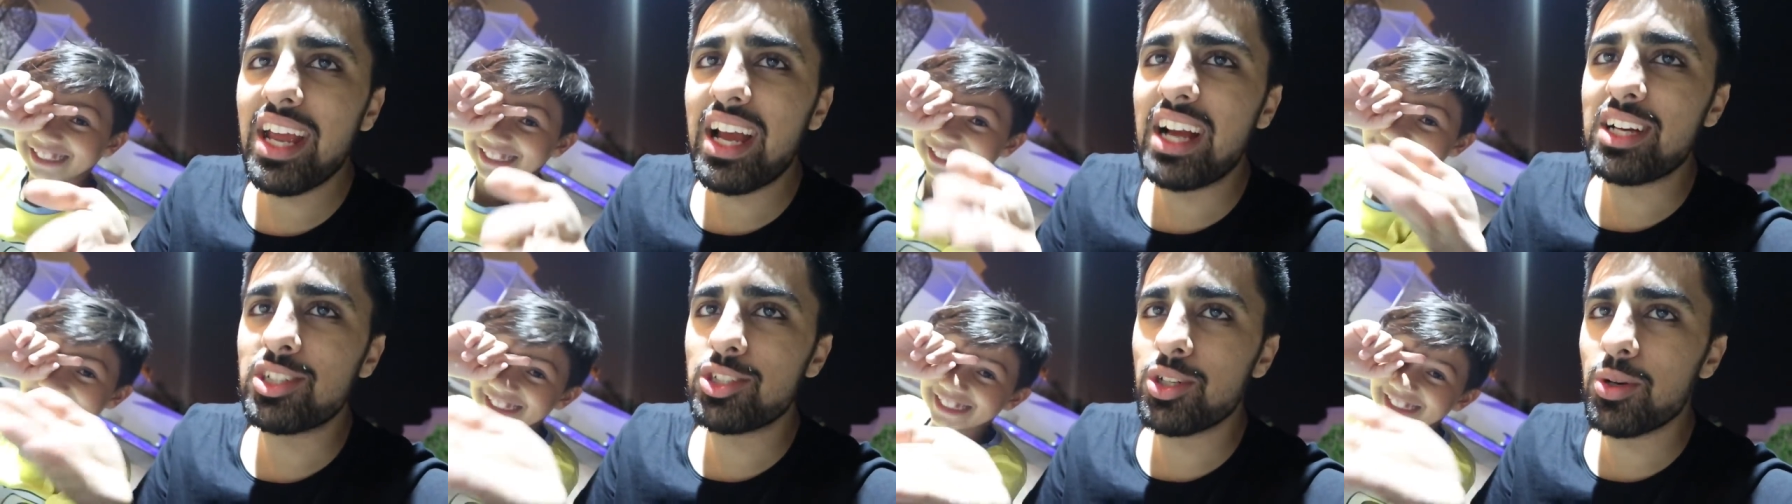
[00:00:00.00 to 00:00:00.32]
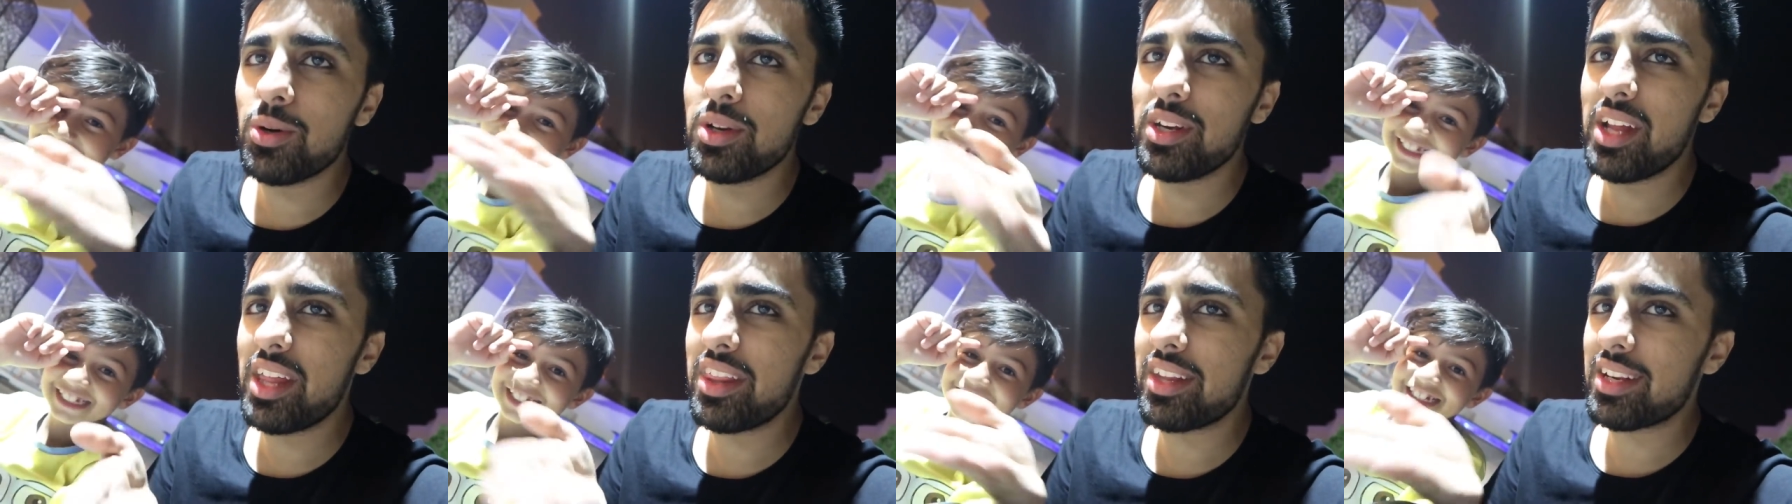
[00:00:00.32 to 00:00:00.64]
day I
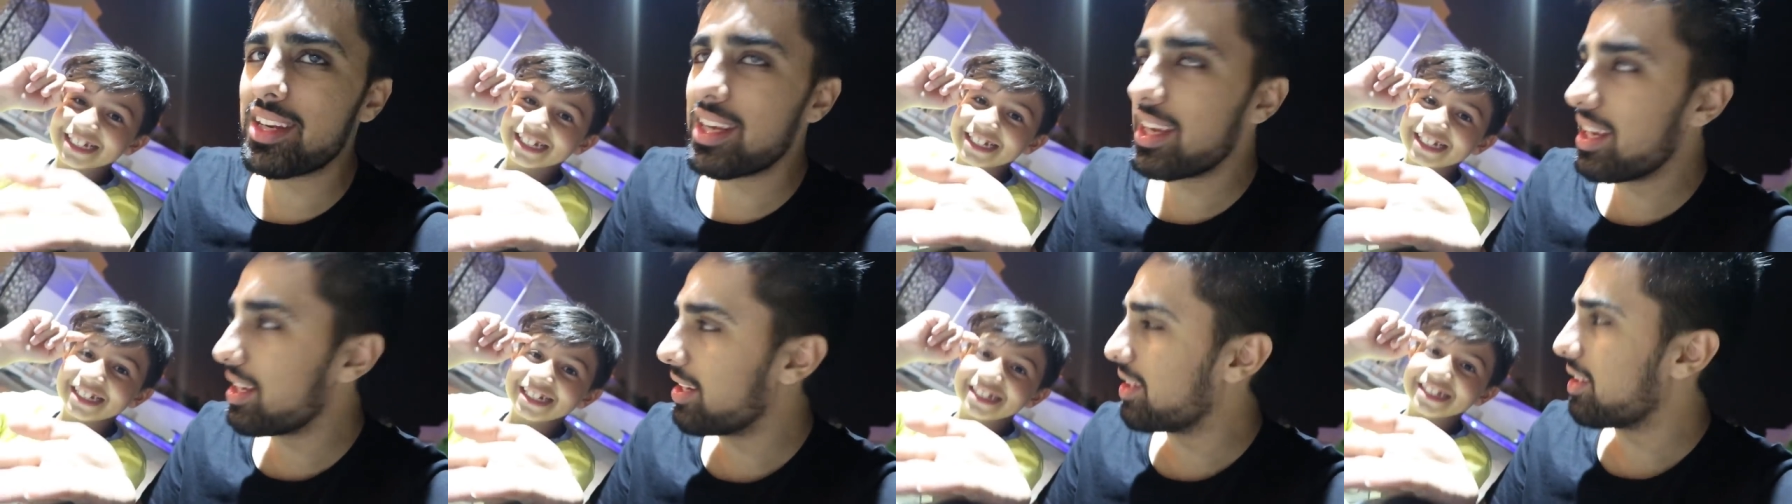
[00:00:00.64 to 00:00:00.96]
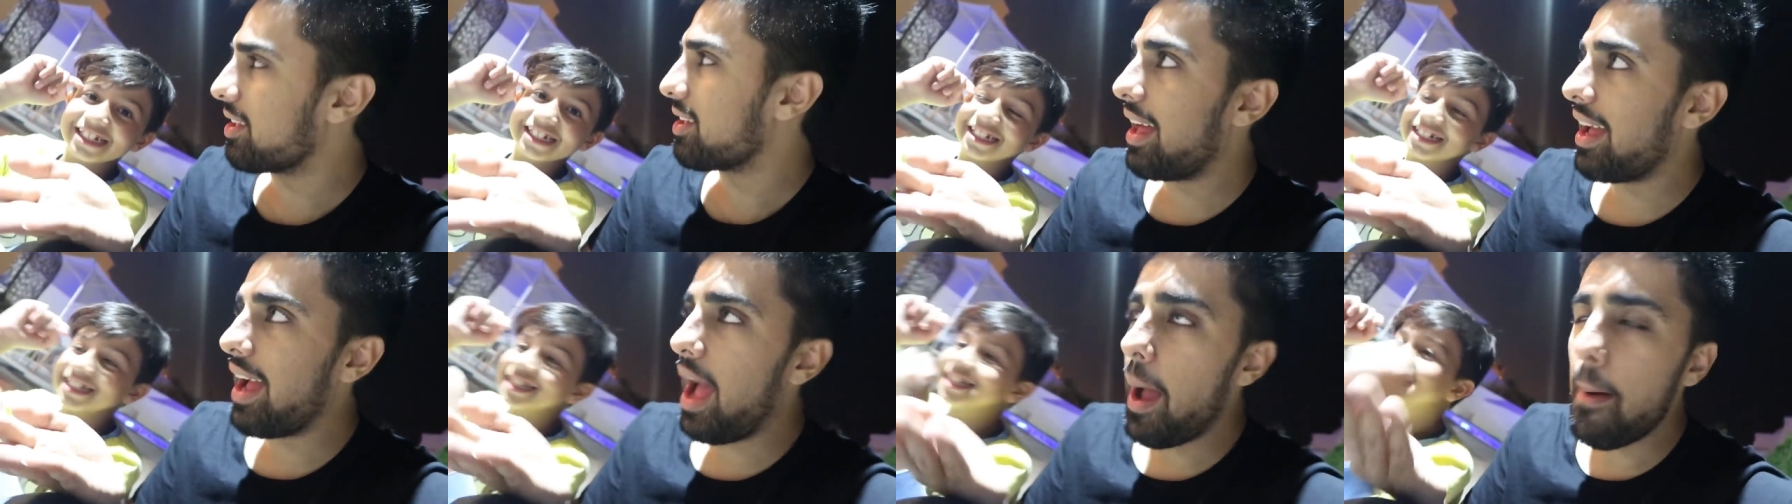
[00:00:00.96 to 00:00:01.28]
show another kid.
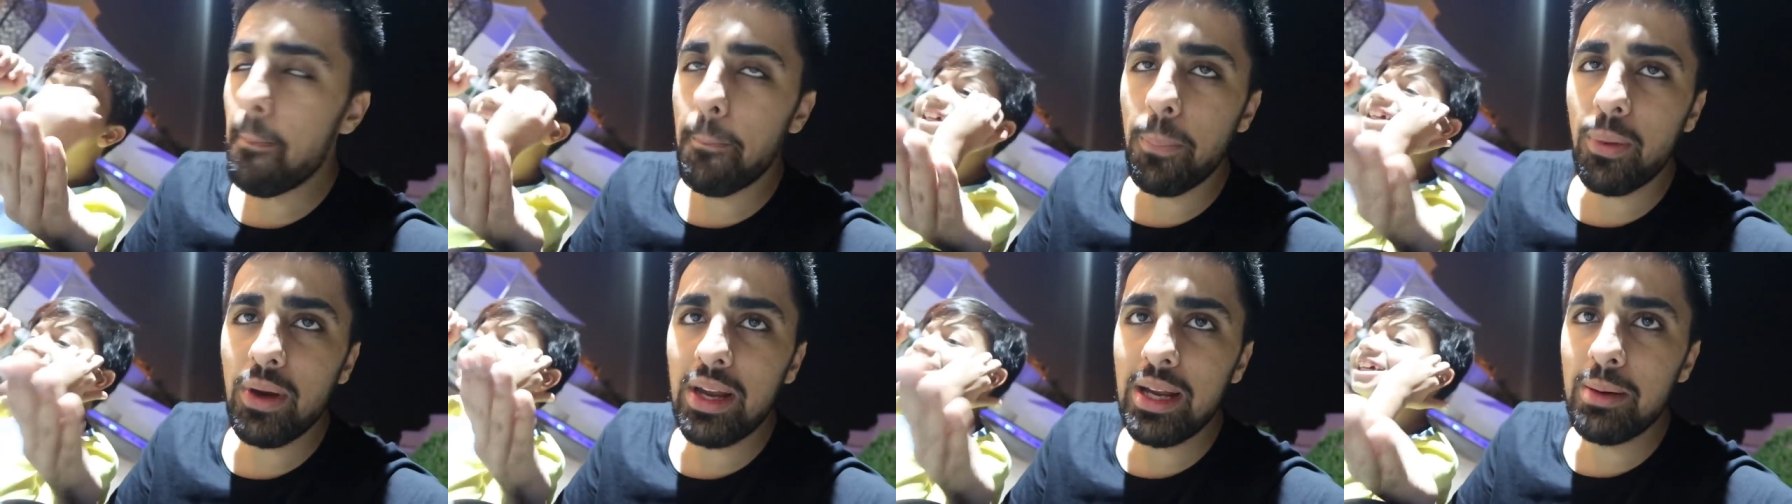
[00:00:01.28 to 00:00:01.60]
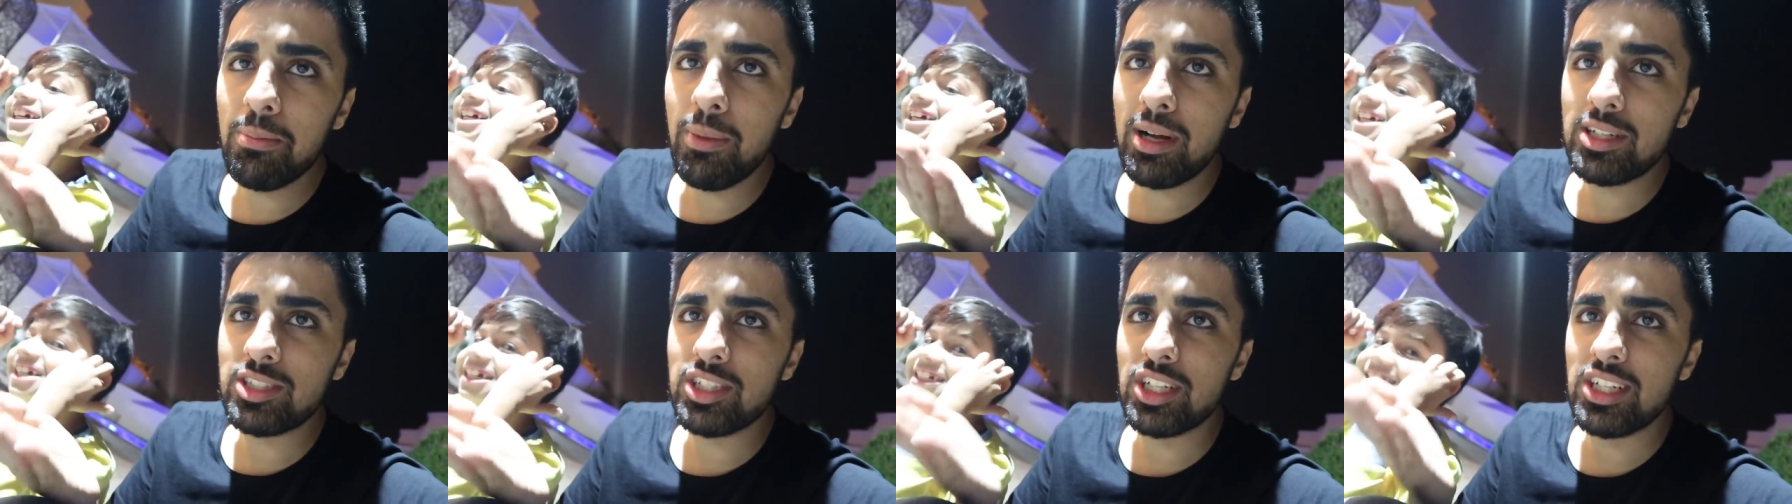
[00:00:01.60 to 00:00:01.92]
Like, I'm pretty
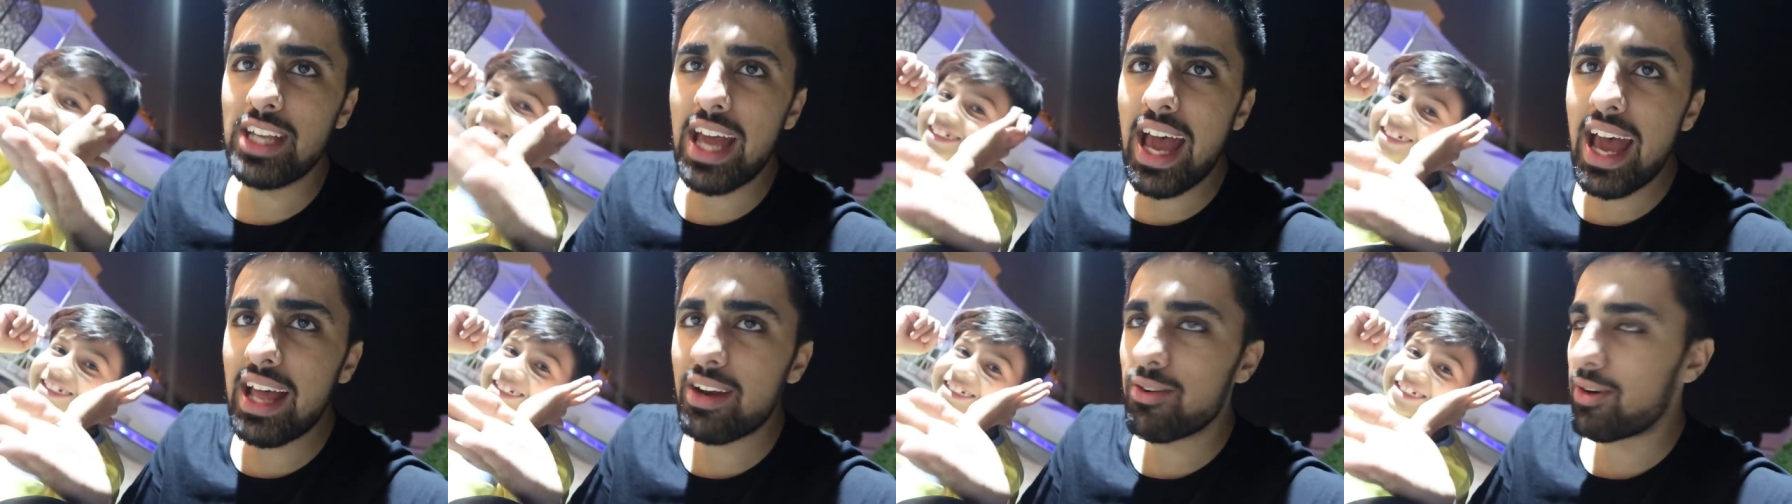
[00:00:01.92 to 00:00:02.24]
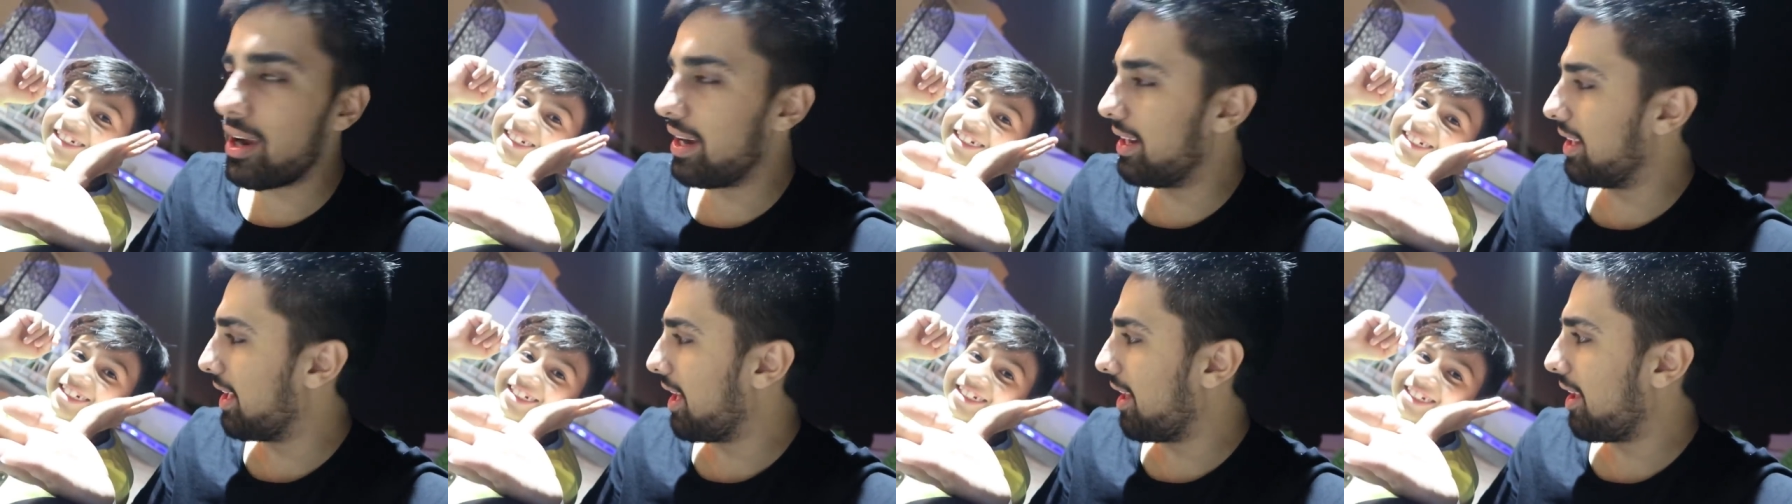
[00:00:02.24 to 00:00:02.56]
much a dad
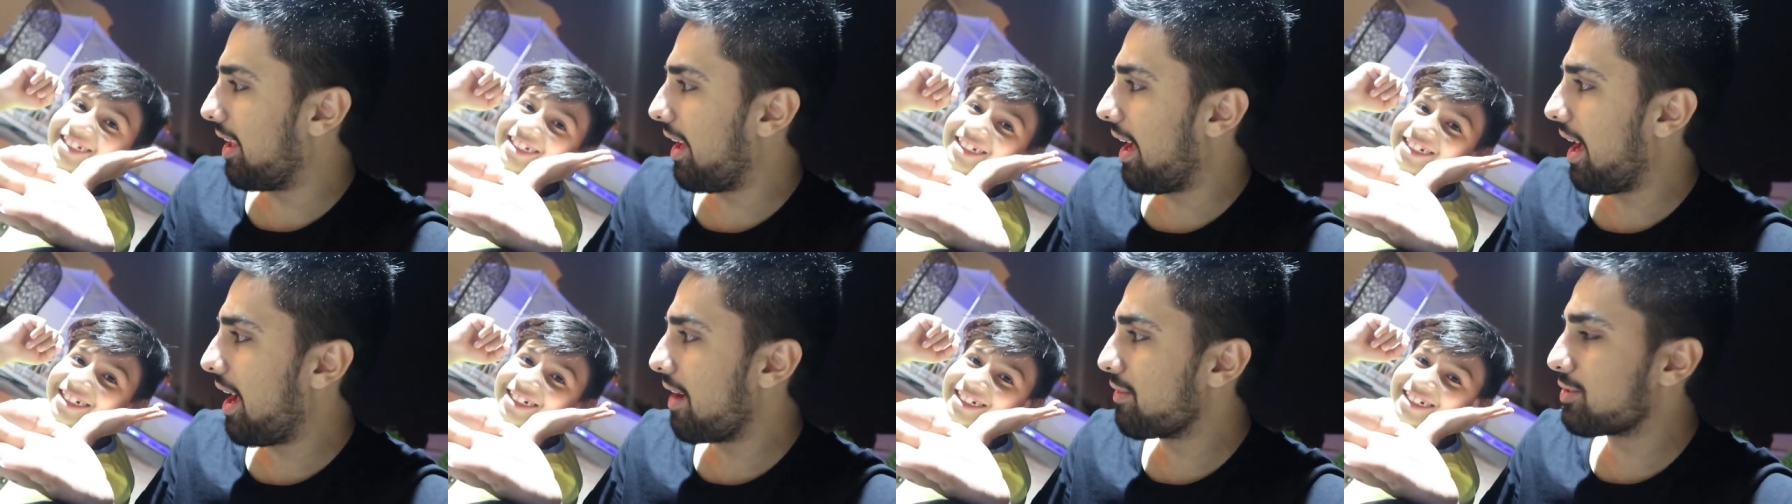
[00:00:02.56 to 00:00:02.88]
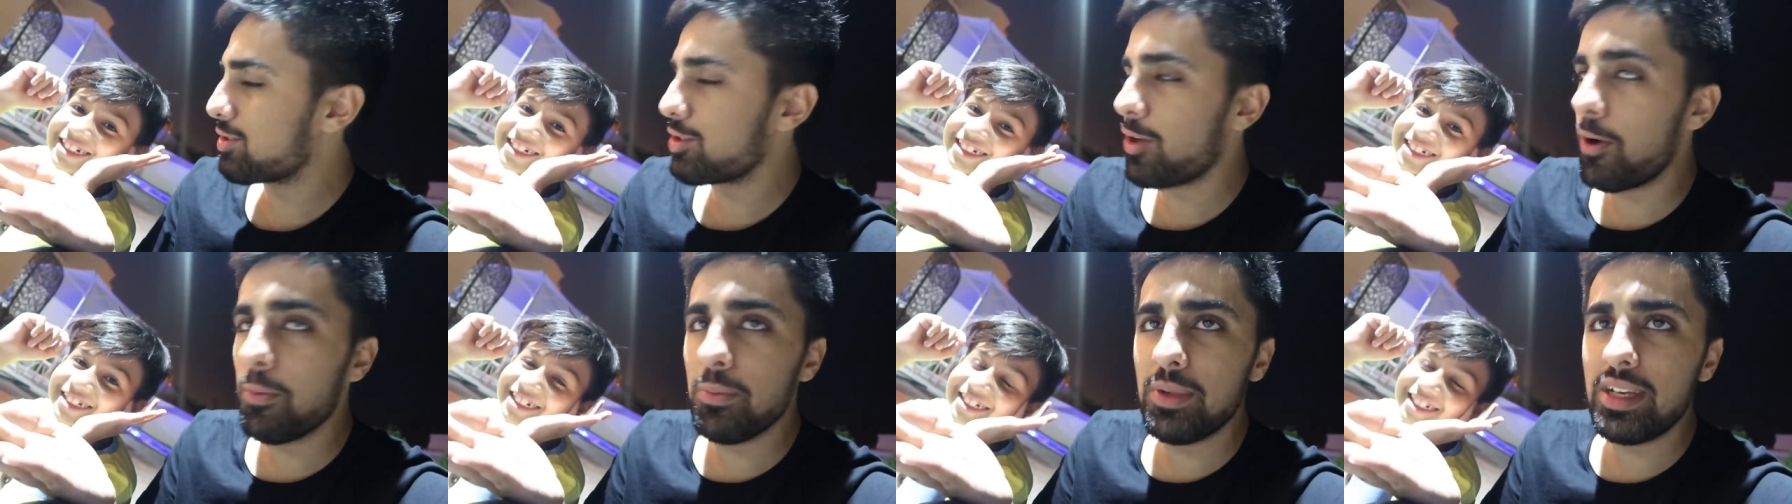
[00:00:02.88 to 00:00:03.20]
right now. Like, I
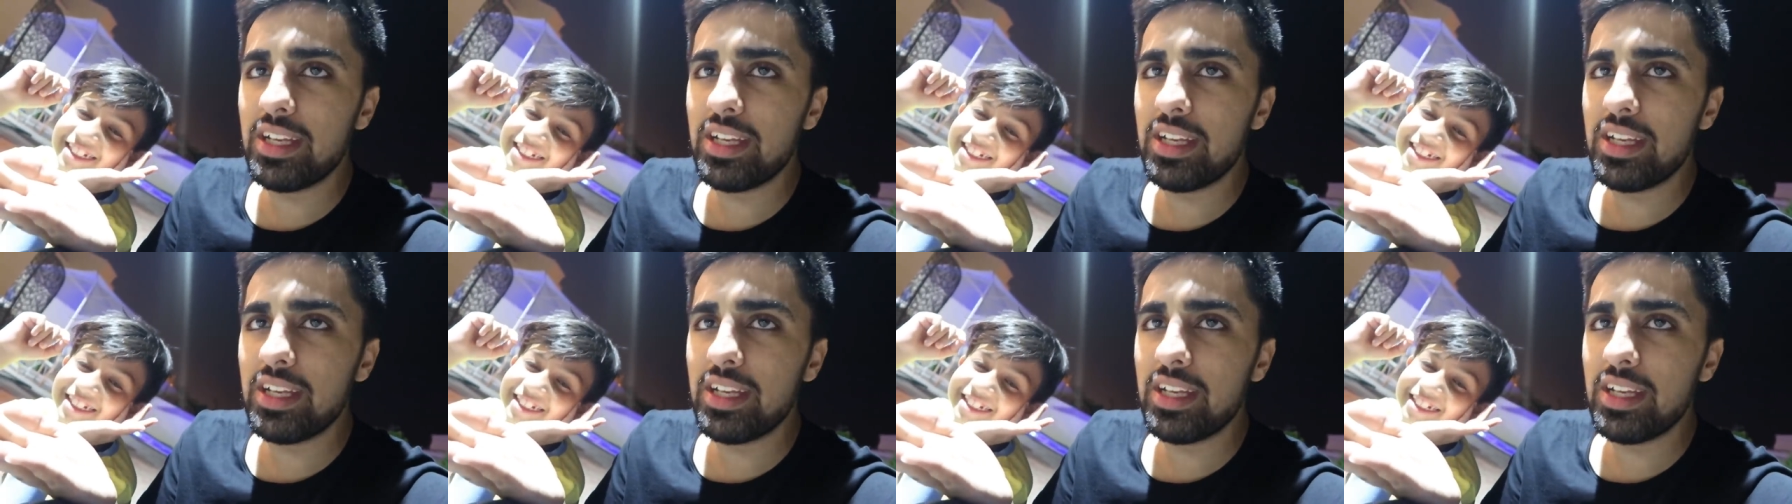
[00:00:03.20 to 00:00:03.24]
have so